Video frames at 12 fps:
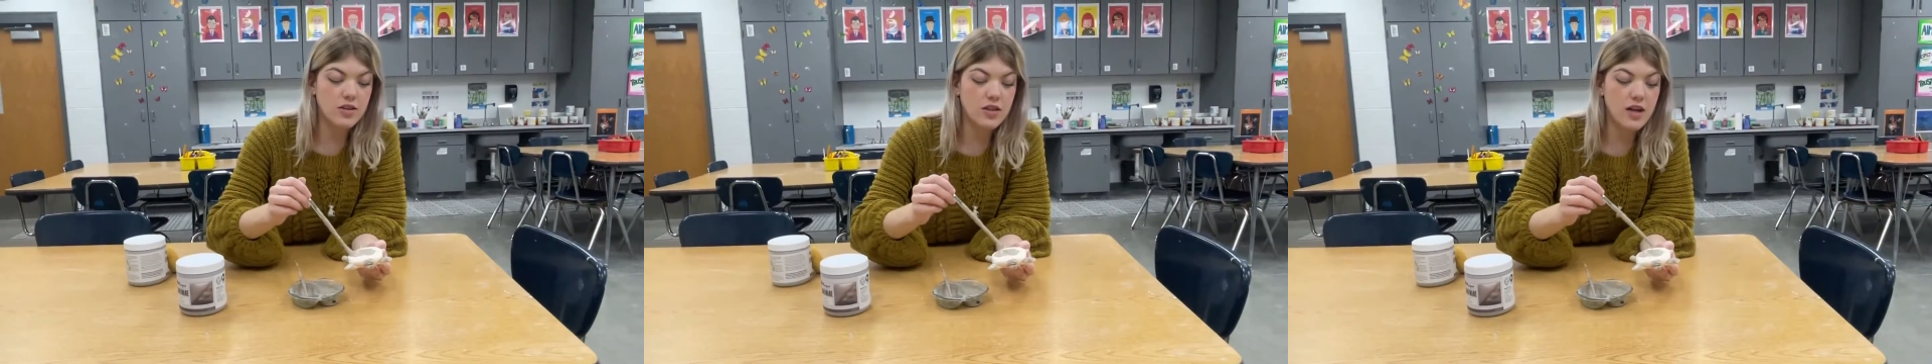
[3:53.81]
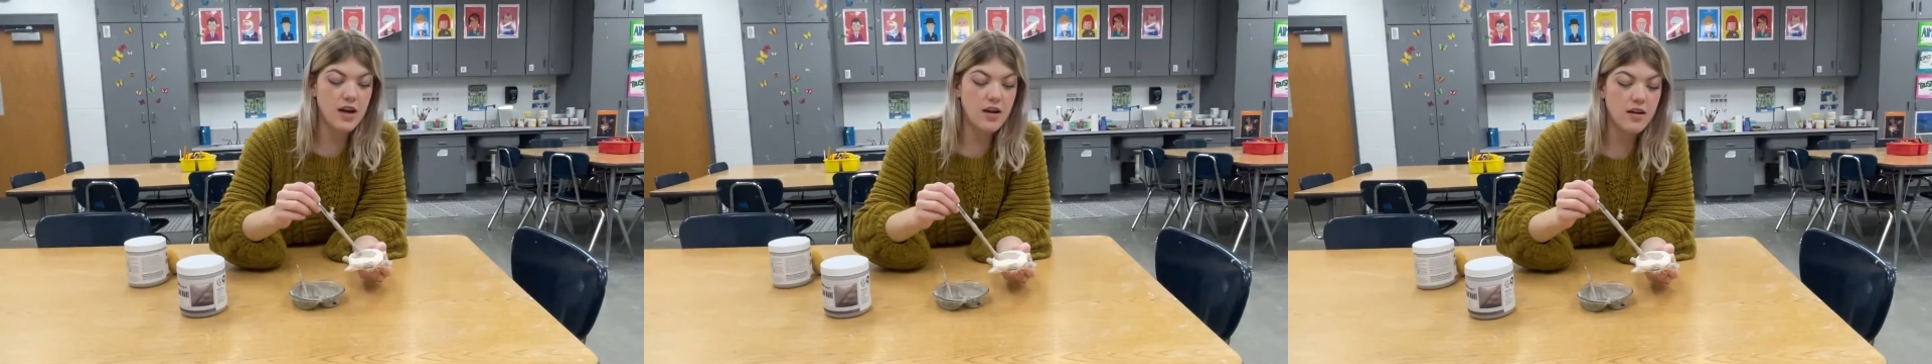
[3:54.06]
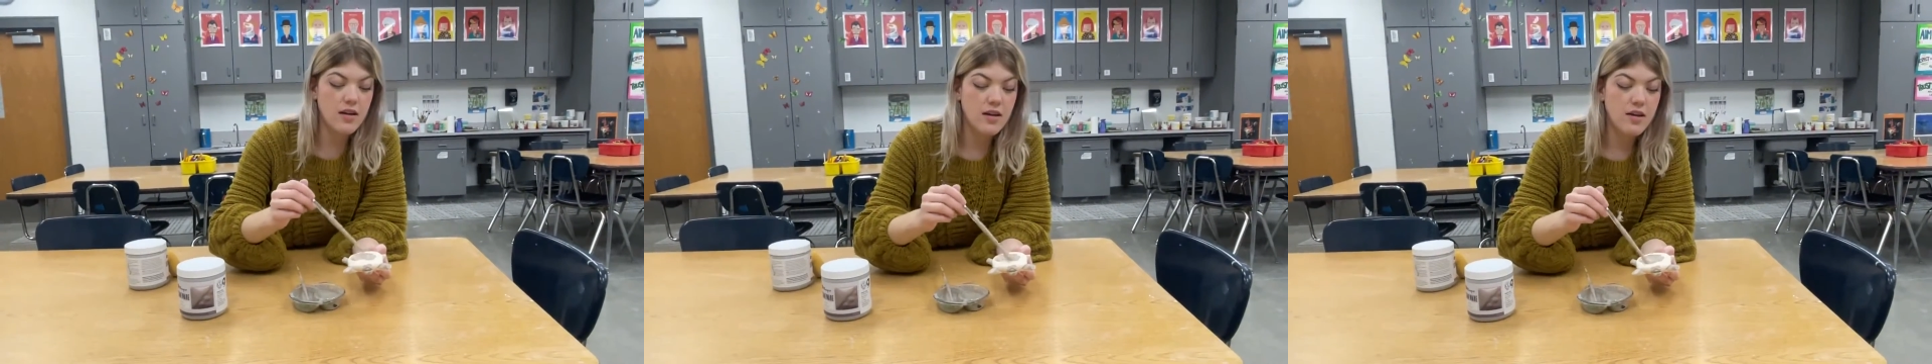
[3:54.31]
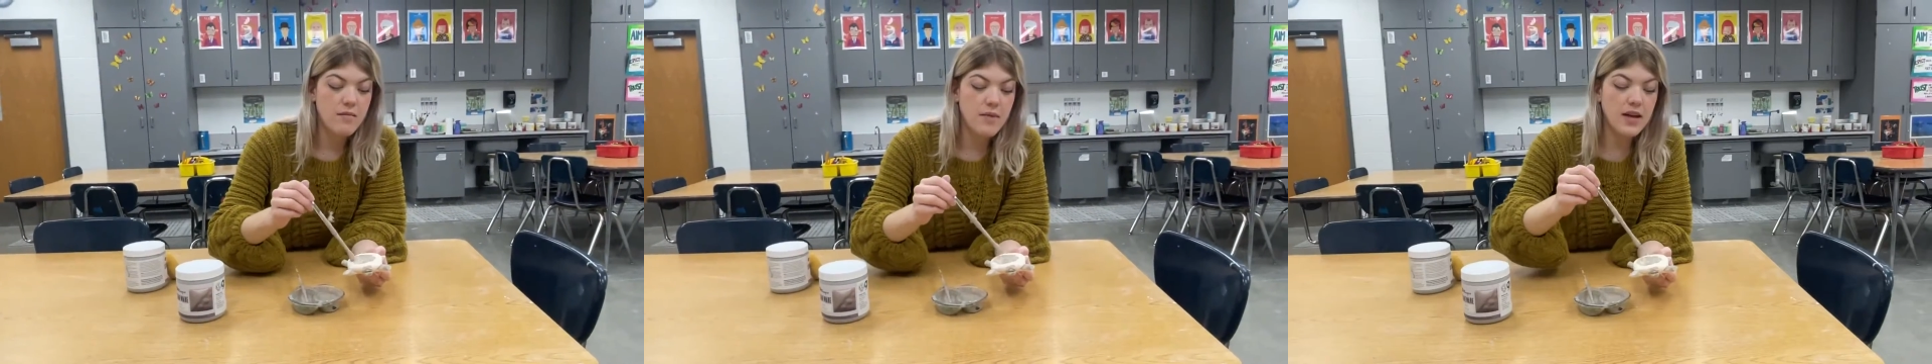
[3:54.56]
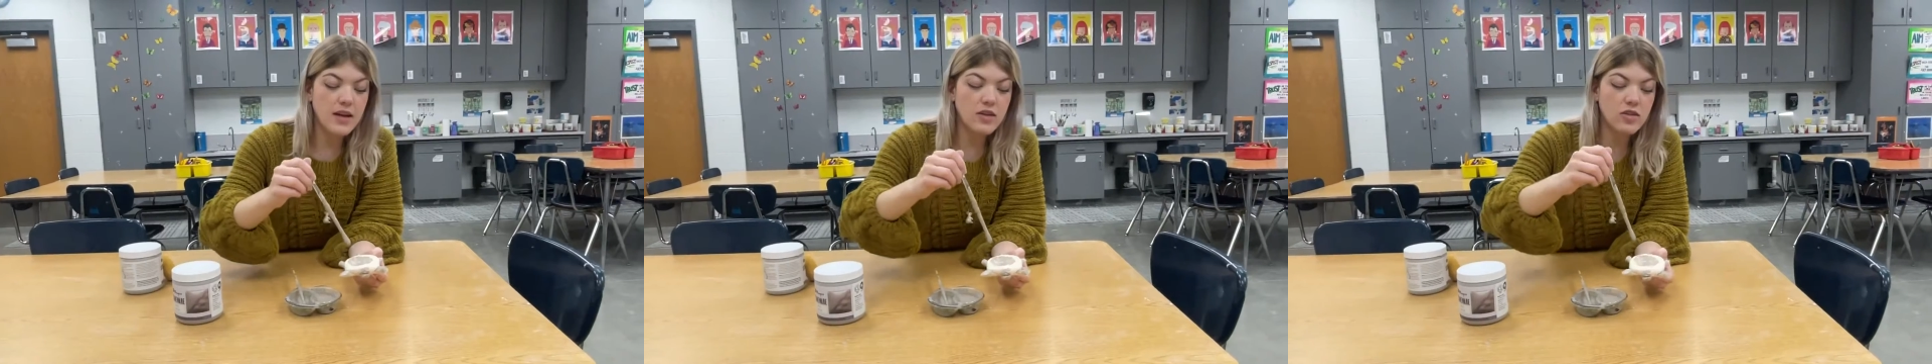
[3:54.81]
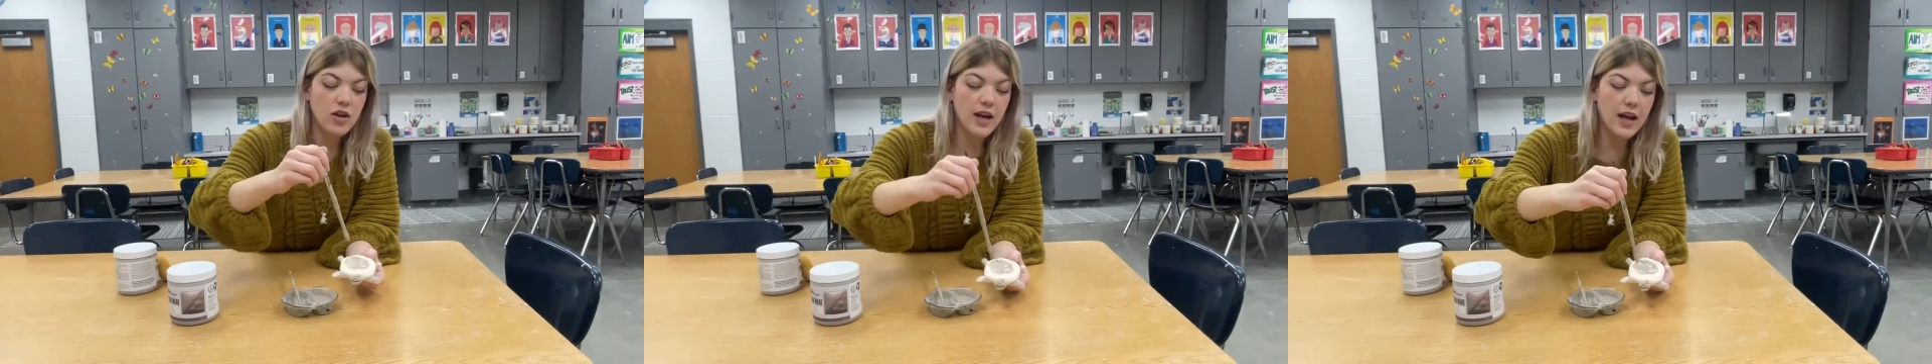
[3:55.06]
shell, making
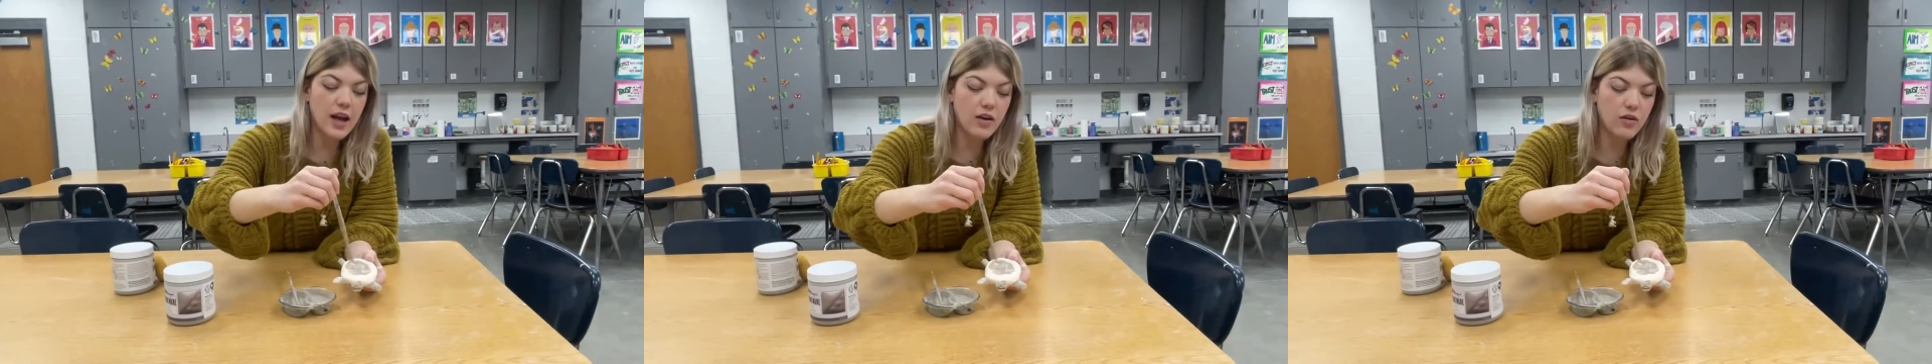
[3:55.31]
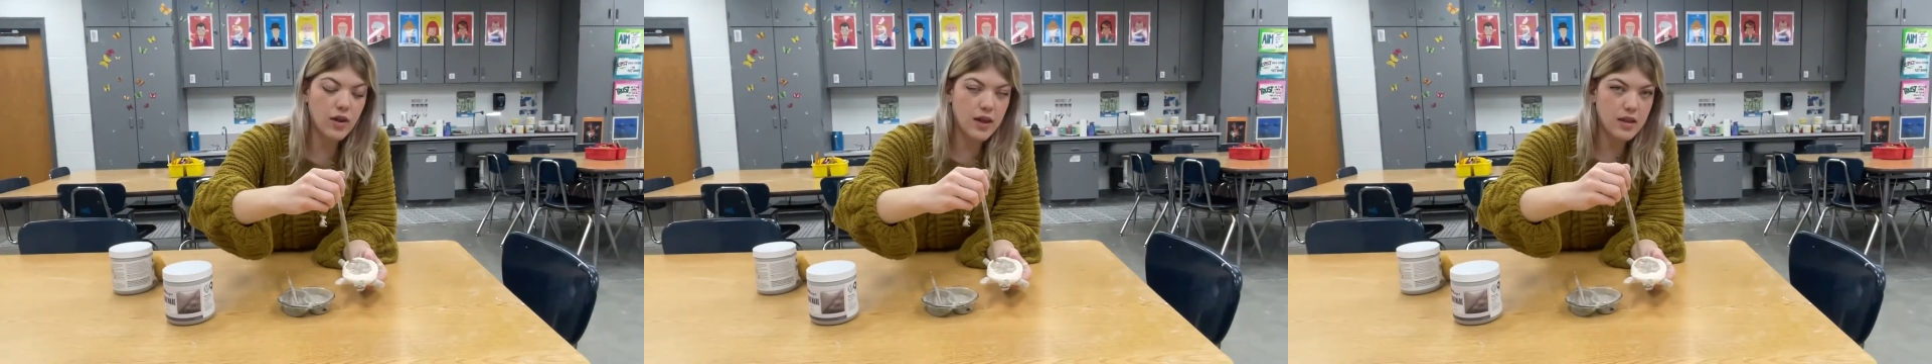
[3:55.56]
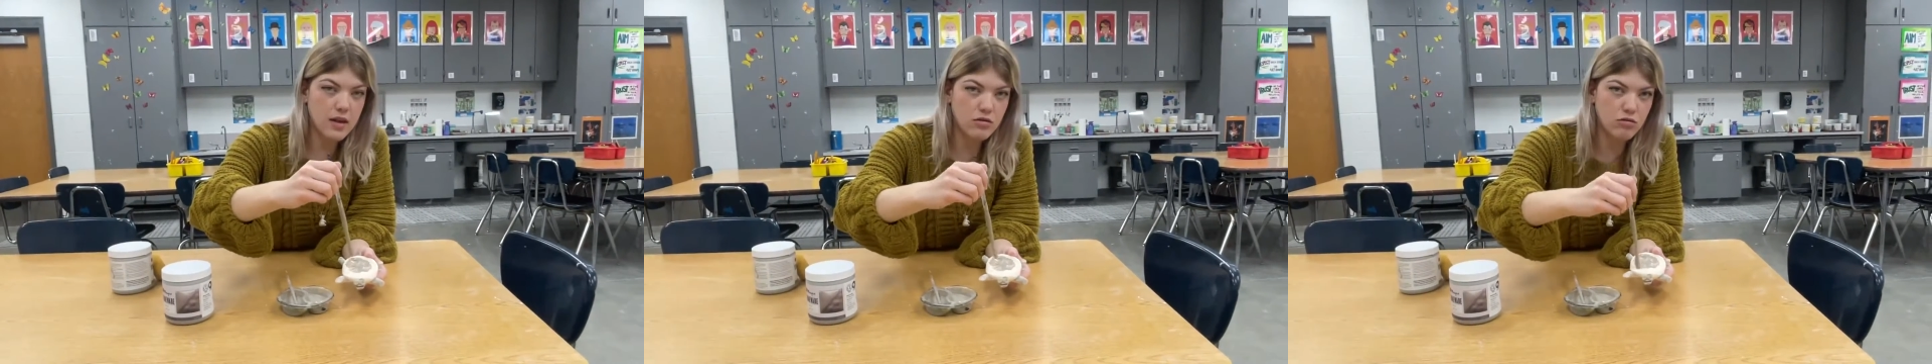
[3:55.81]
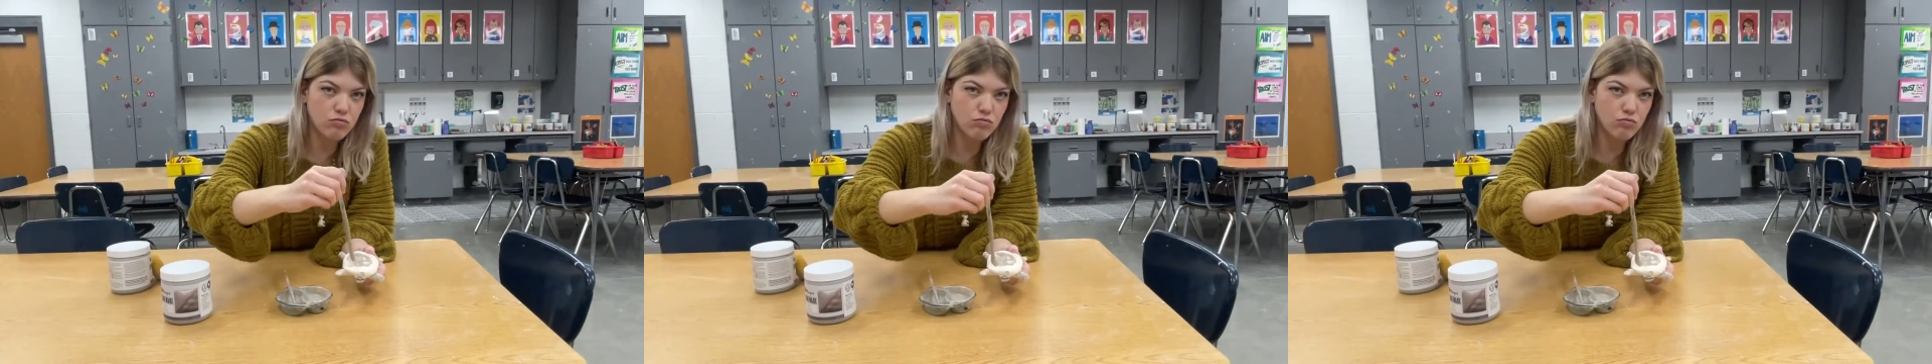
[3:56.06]
sure I kind of go like this